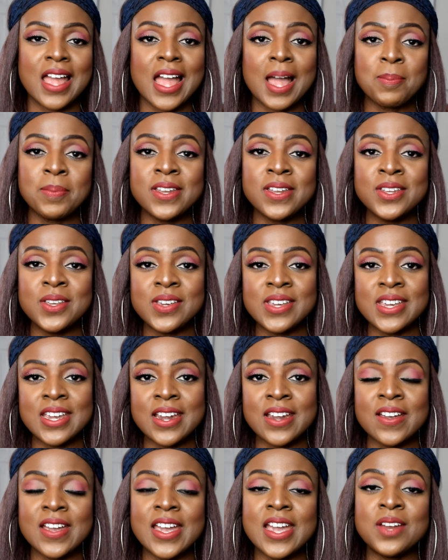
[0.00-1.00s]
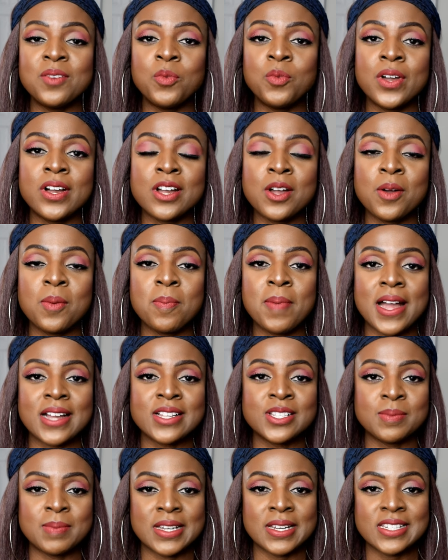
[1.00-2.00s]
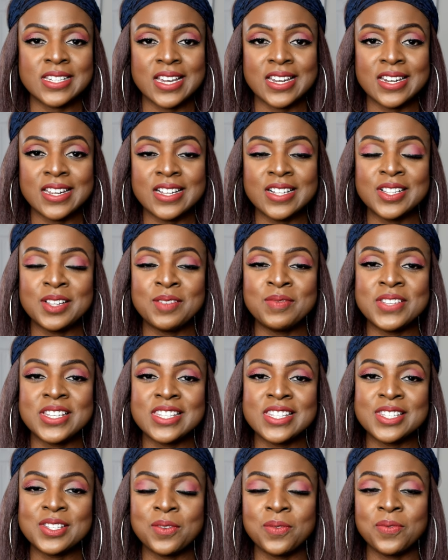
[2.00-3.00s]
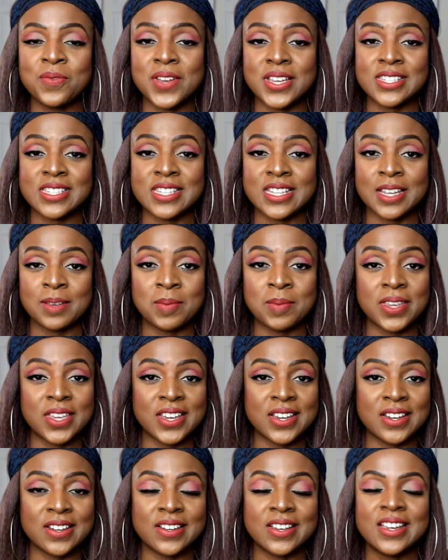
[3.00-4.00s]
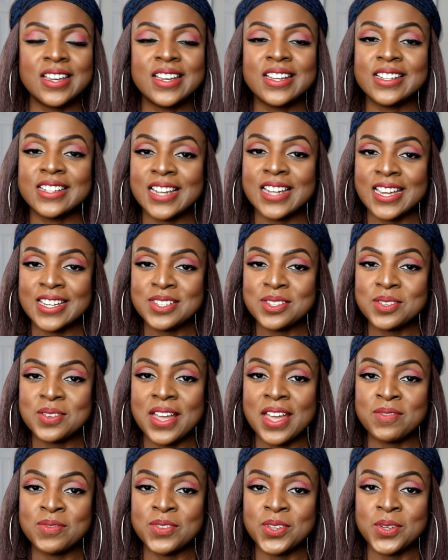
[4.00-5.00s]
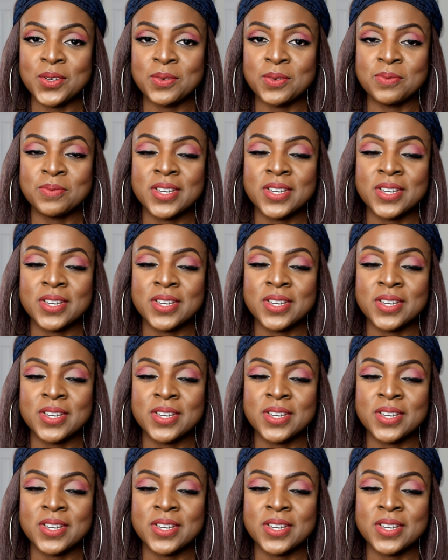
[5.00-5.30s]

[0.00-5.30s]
Happy New Year and welcome back to my channel. If this is your first time here, nice to have you.